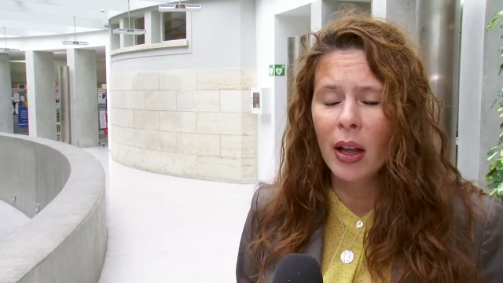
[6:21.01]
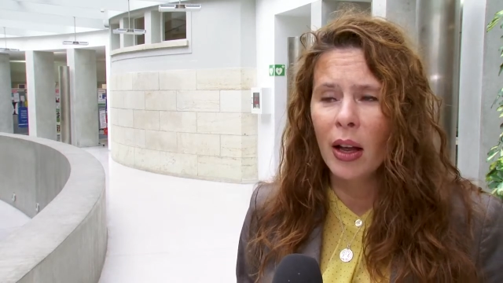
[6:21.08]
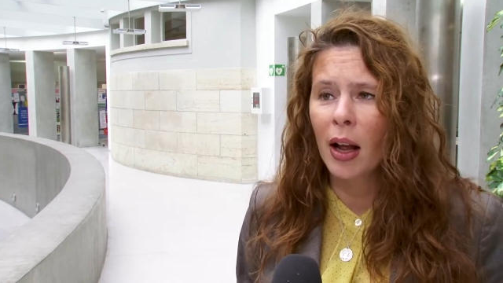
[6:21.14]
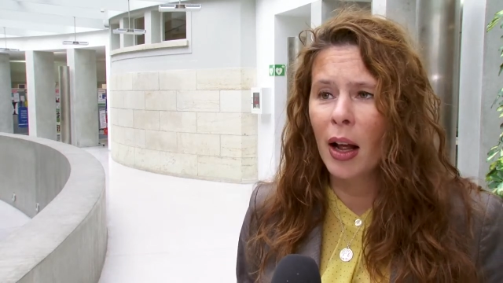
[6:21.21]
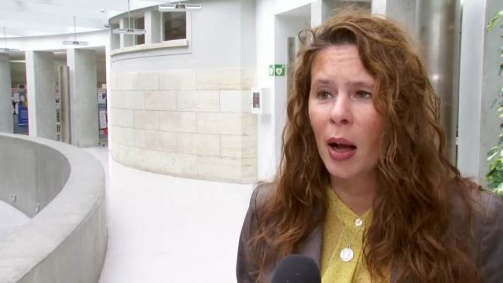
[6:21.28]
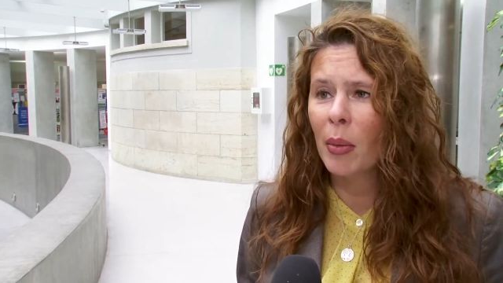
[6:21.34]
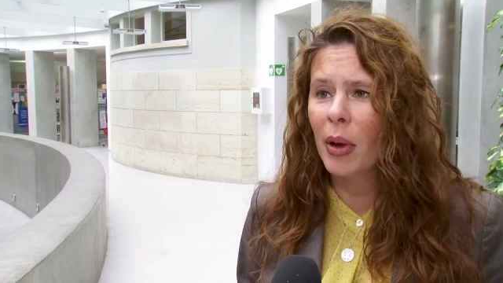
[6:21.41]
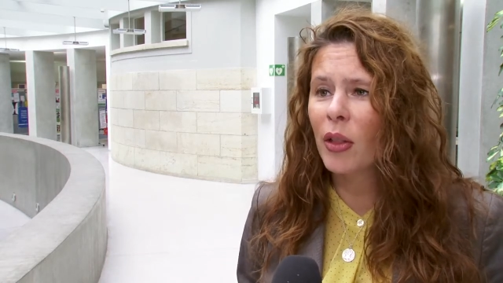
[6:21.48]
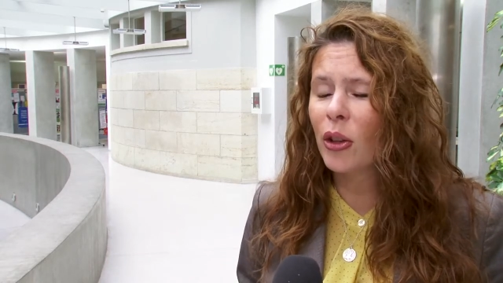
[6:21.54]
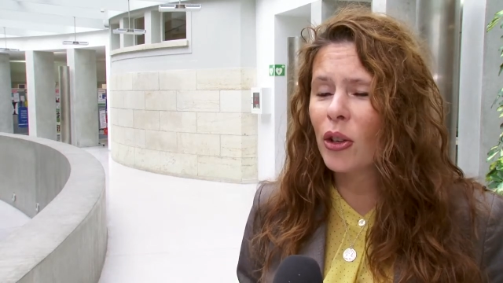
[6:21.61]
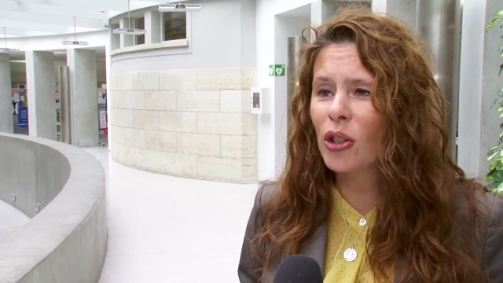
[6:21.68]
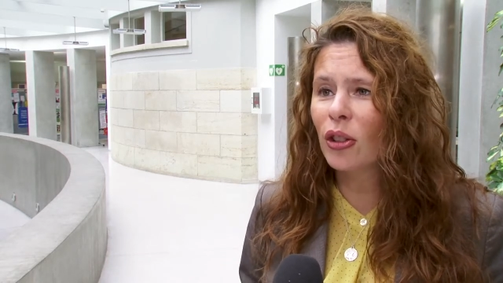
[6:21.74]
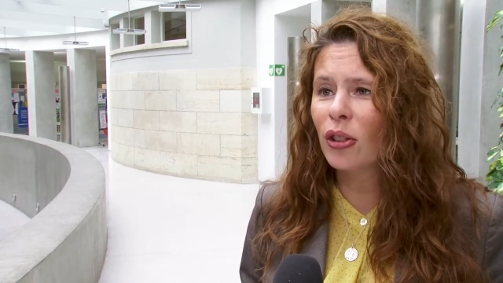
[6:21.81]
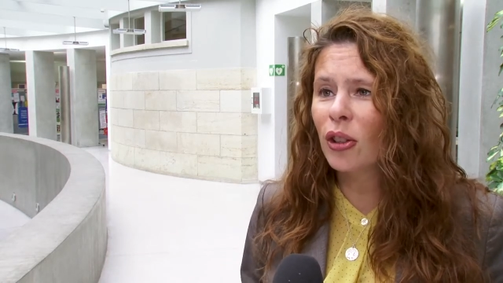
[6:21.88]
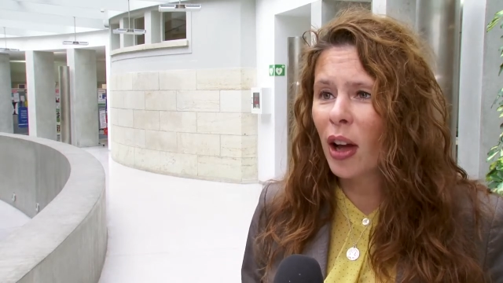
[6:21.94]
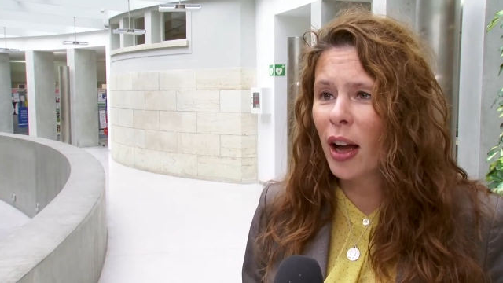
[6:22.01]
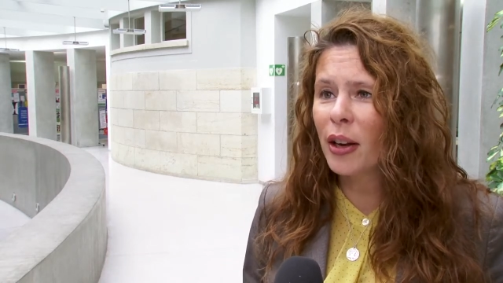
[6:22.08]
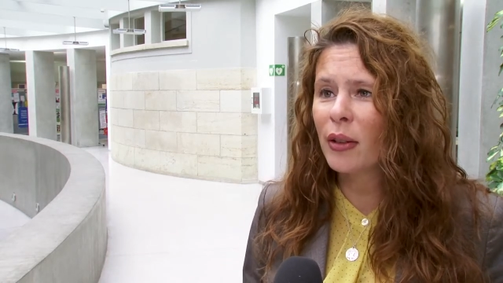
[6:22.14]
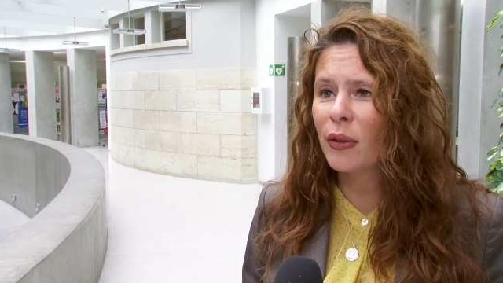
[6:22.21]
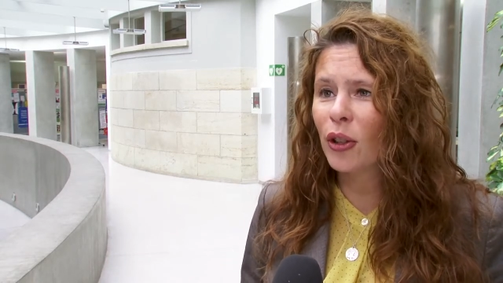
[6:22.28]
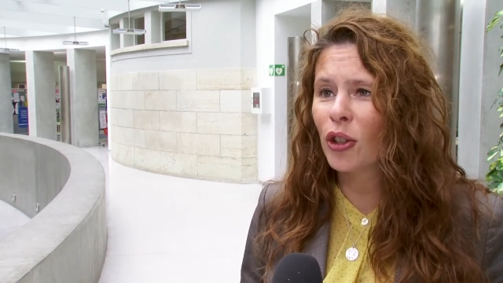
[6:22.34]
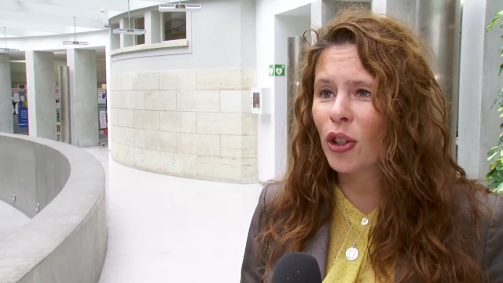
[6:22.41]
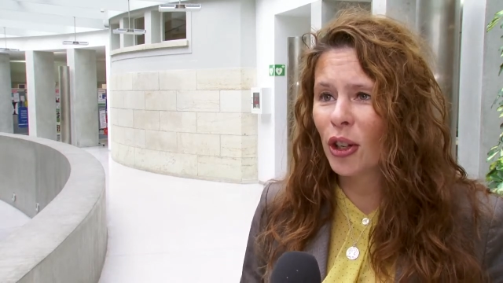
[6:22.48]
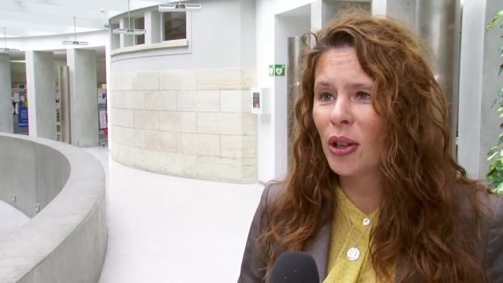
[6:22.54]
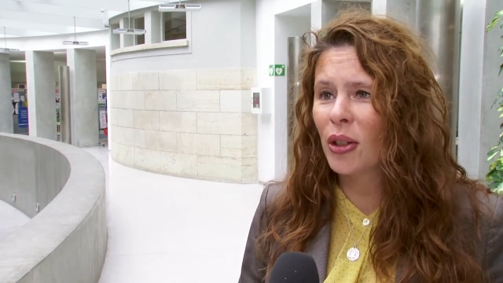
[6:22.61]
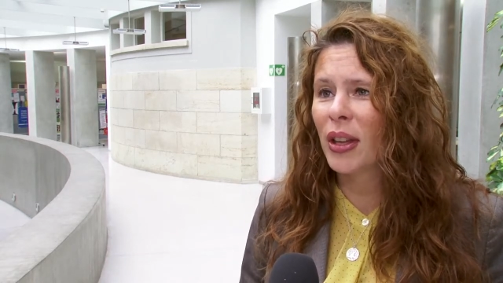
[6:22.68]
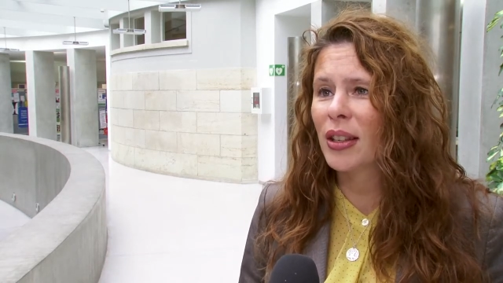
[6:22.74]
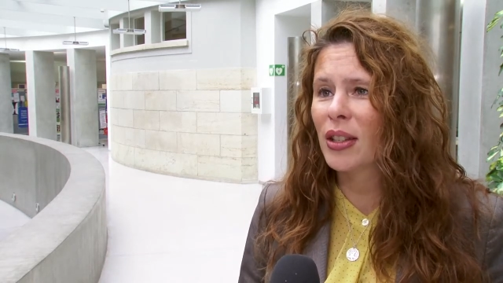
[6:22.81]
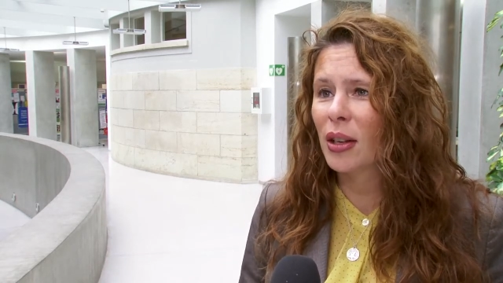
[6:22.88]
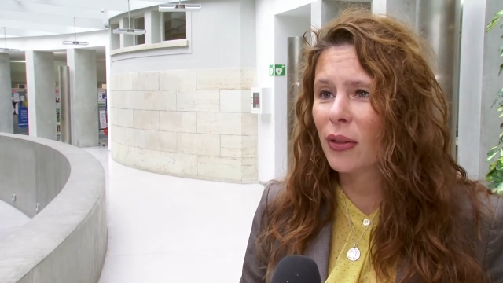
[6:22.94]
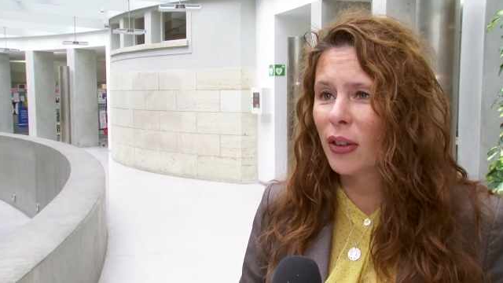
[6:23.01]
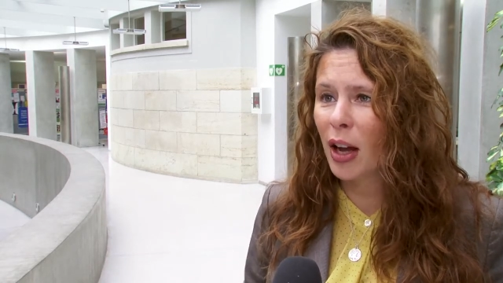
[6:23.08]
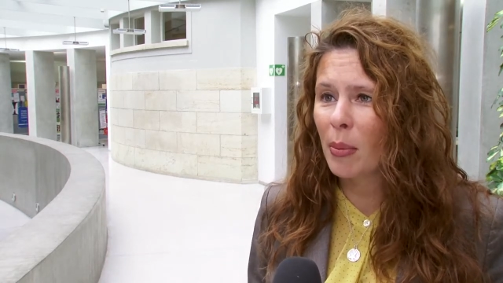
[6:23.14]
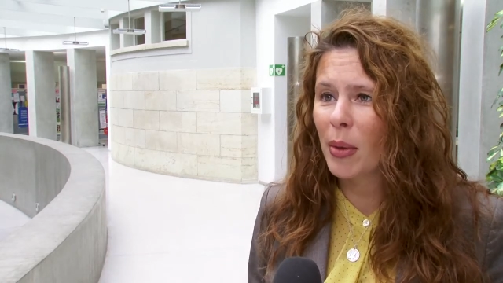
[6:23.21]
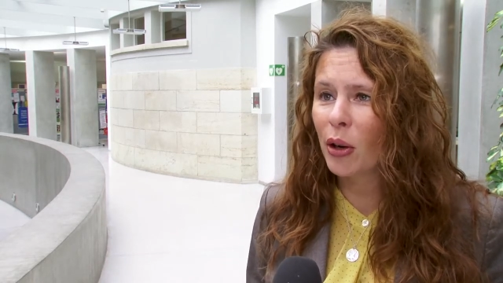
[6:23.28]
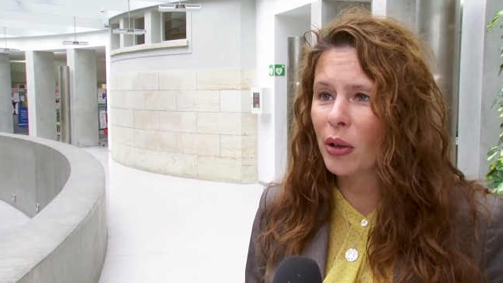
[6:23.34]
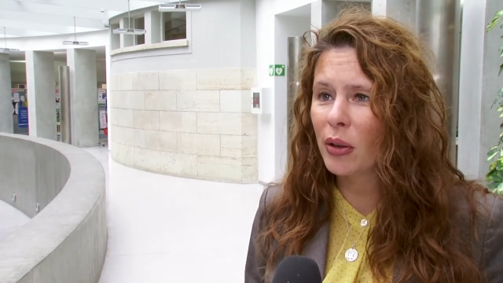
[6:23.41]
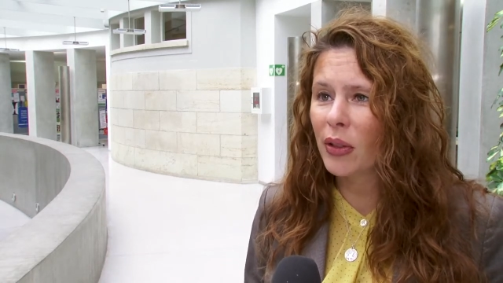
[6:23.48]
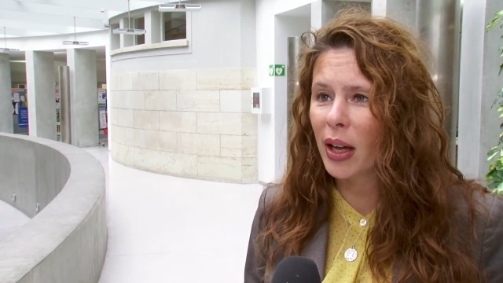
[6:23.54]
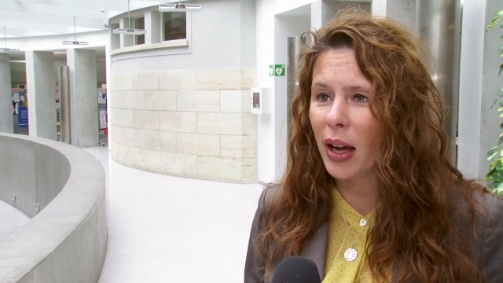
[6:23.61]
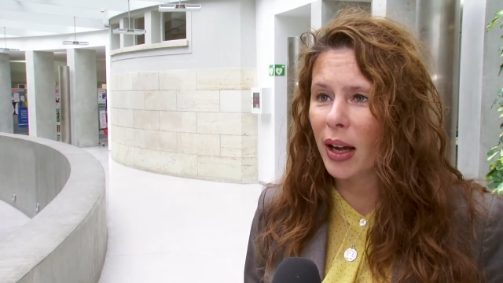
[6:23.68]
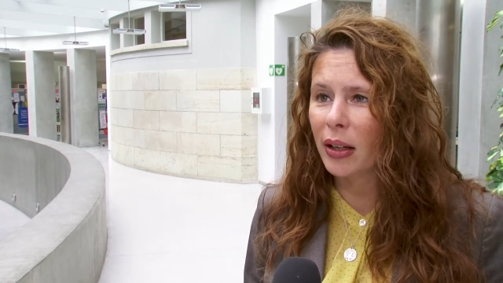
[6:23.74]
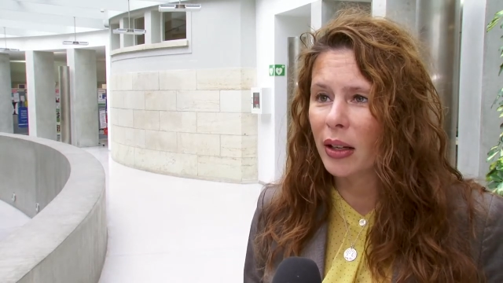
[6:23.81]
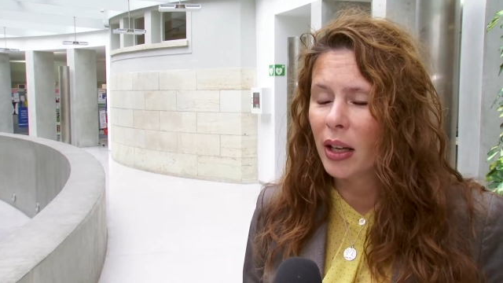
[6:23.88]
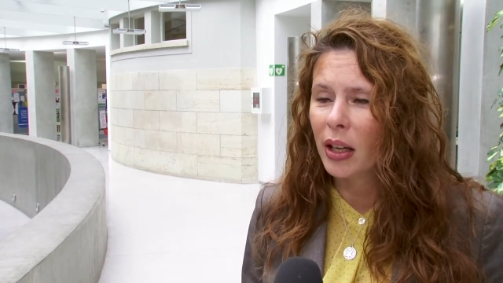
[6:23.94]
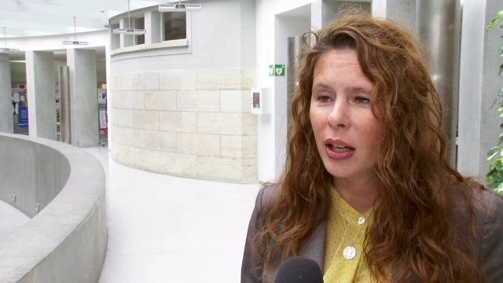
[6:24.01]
And there's a lot of good things that have come out of that.